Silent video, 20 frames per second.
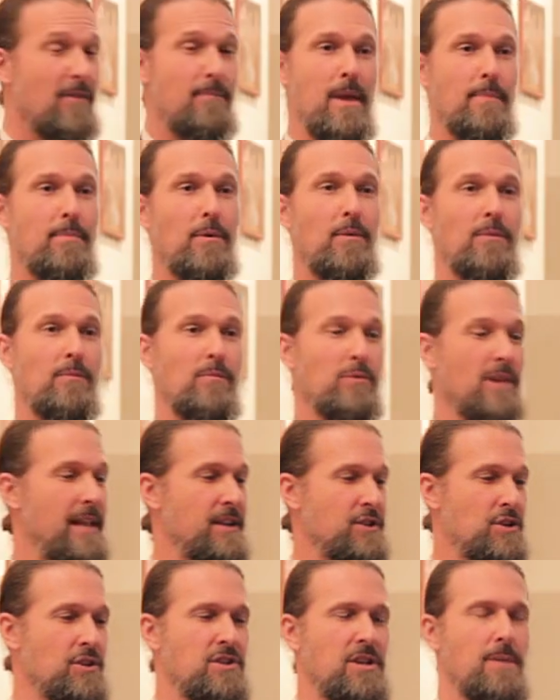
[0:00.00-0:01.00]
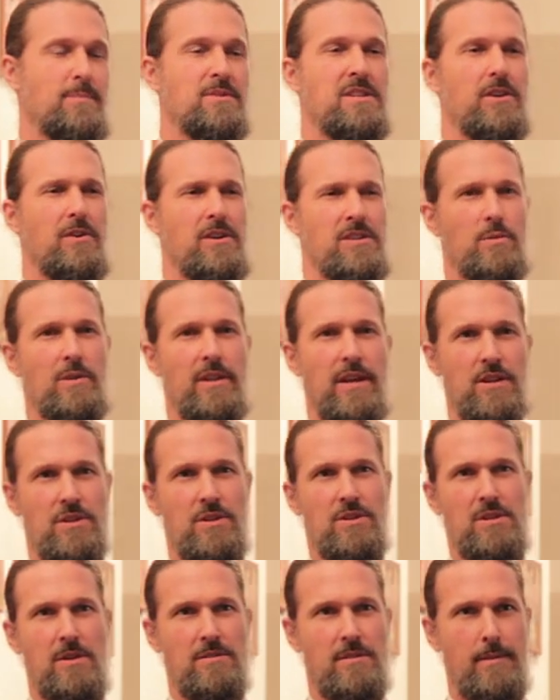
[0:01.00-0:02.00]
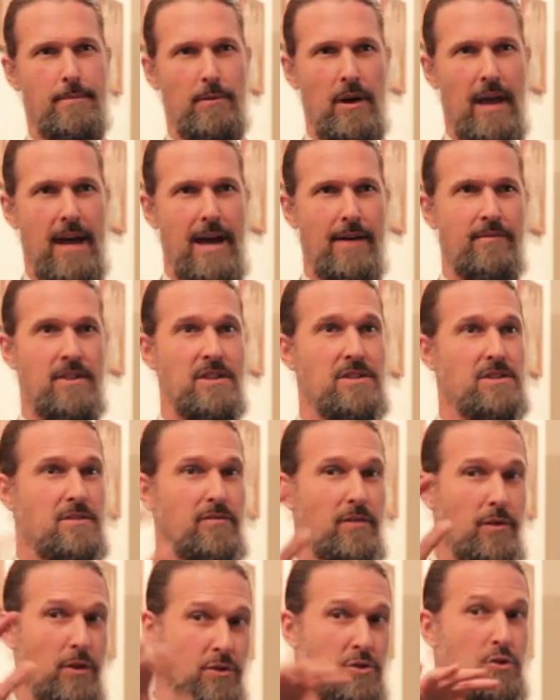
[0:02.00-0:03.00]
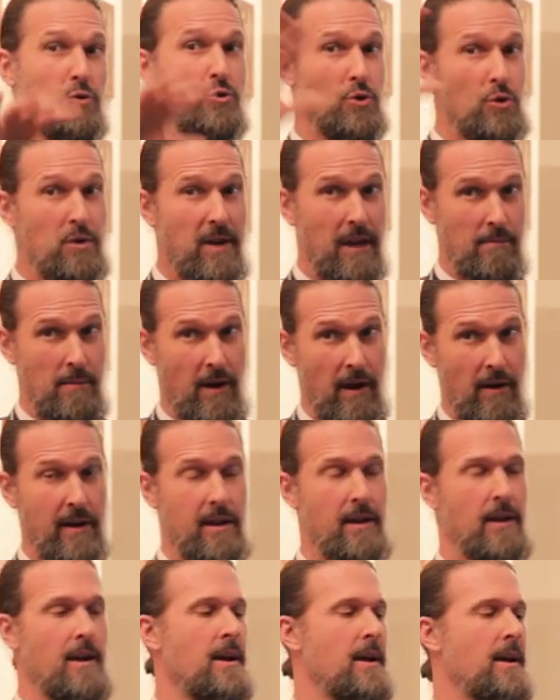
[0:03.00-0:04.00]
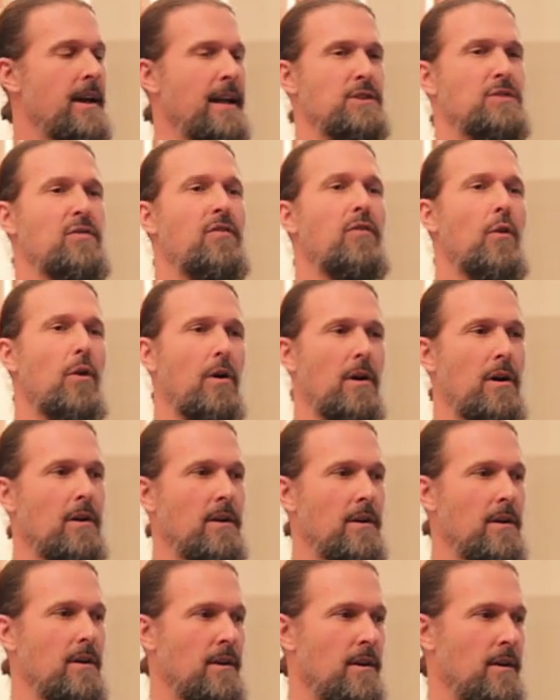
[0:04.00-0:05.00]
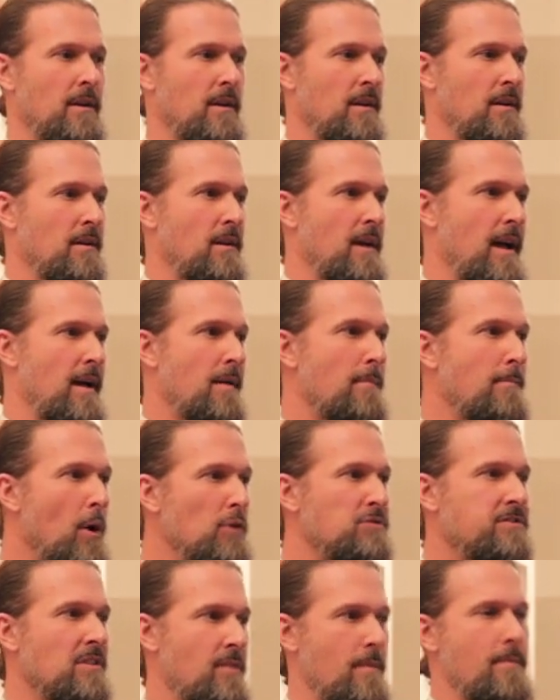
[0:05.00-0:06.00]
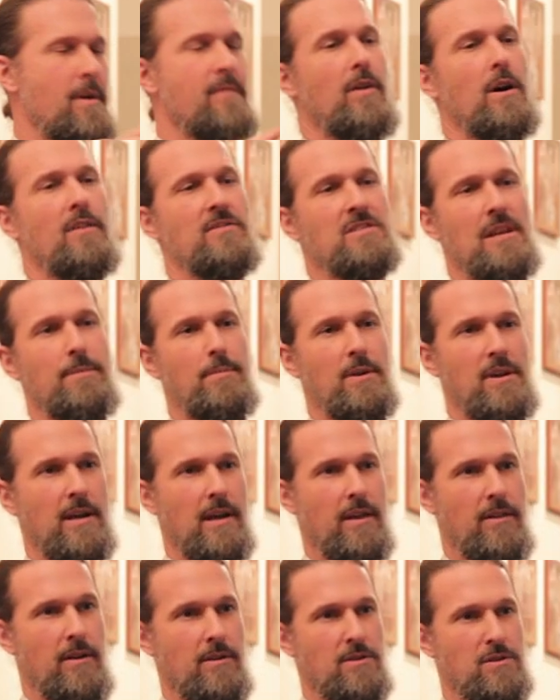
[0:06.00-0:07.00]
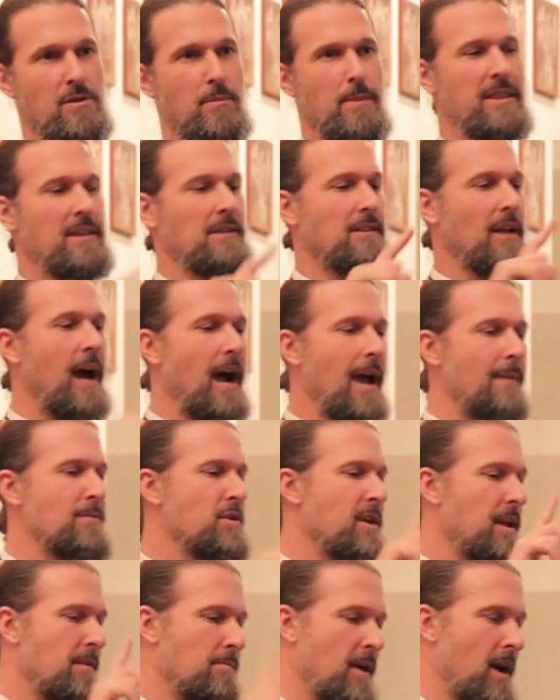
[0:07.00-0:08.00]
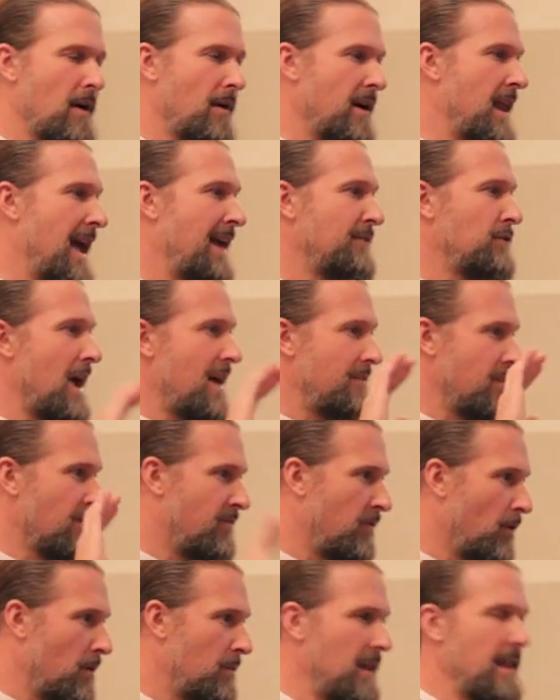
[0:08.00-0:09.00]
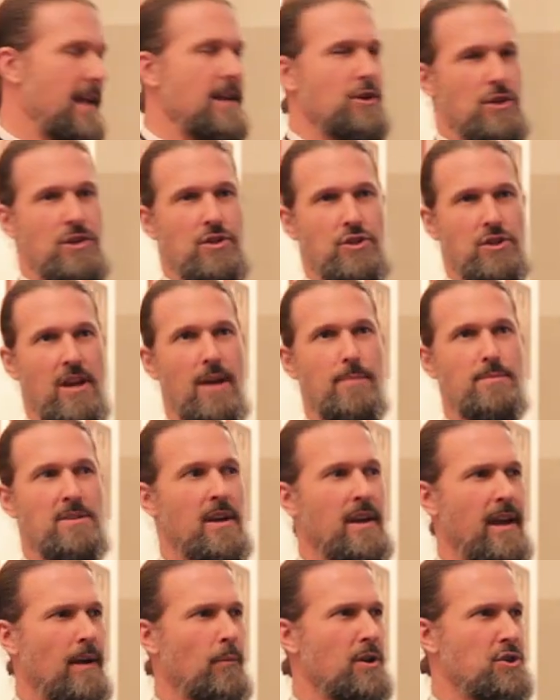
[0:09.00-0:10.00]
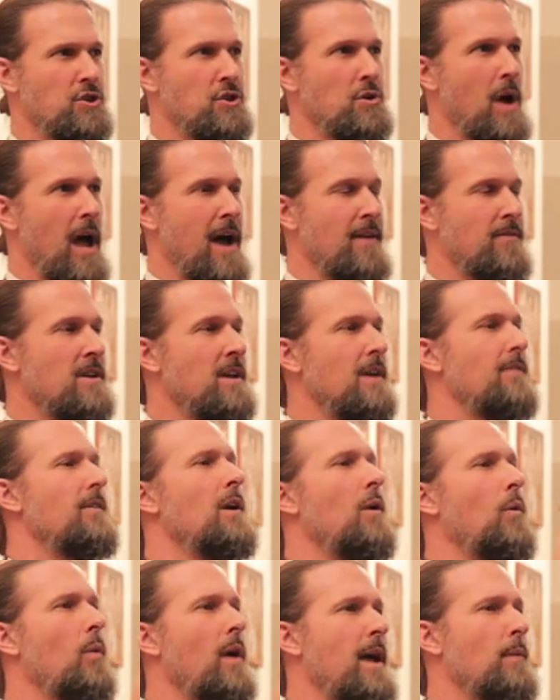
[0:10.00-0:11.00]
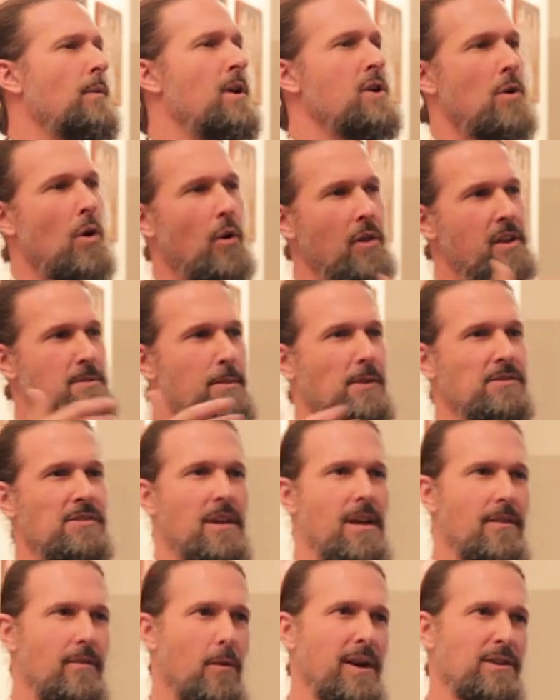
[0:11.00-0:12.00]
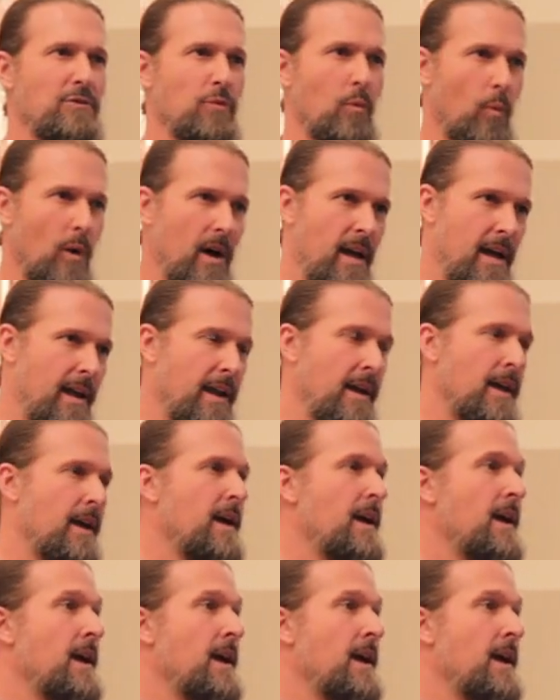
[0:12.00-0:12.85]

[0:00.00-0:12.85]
of people, relationships, serious relationships people have, this is for those who do get married, is 4. Most of them involve sleeping together. So by the time you get married, after having 4 relationships in which you have given away what you're only supposed to give away to one,